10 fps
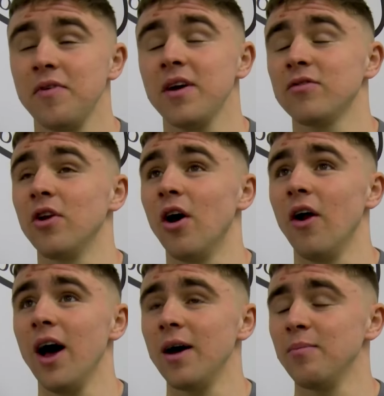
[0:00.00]
think I've done all
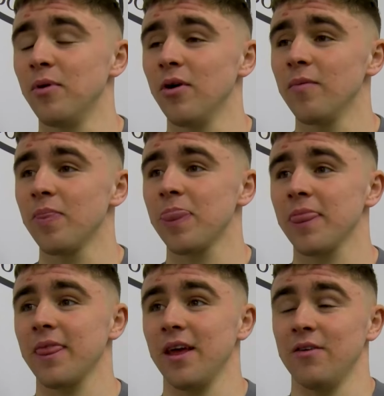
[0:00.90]
right,
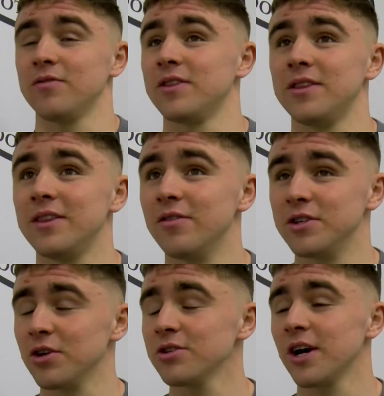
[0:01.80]
but the
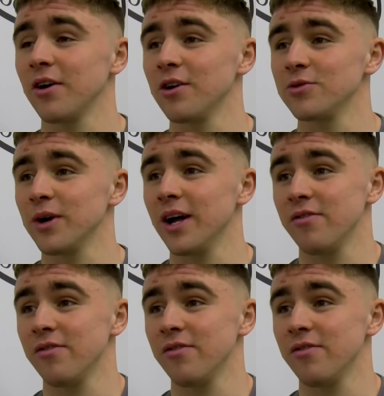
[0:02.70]
results haven't gone as well.